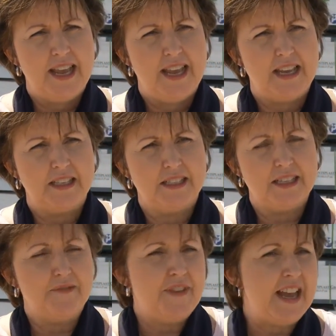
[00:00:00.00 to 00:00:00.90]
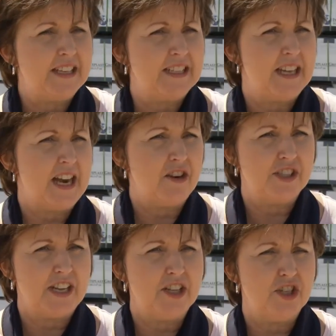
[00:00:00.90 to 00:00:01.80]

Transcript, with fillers: And in fact, at our St.